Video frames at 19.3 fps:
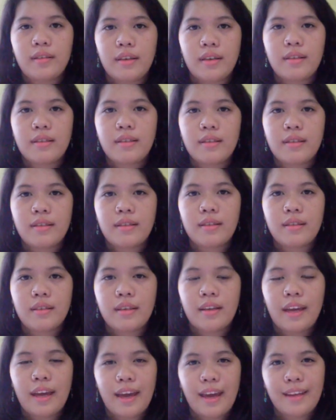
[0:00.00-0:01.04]
this
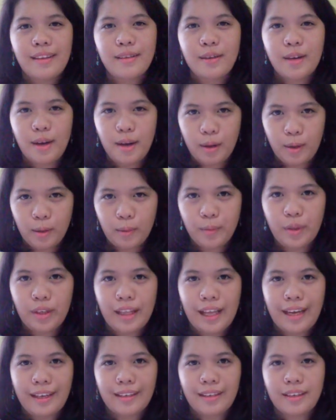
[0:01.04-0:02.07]
and hope you
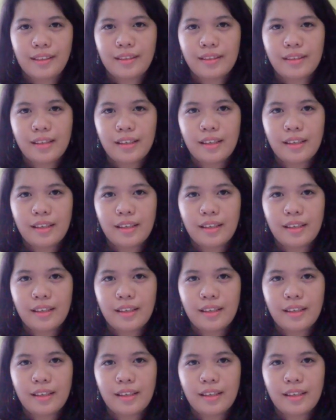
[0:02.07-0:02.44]
like it.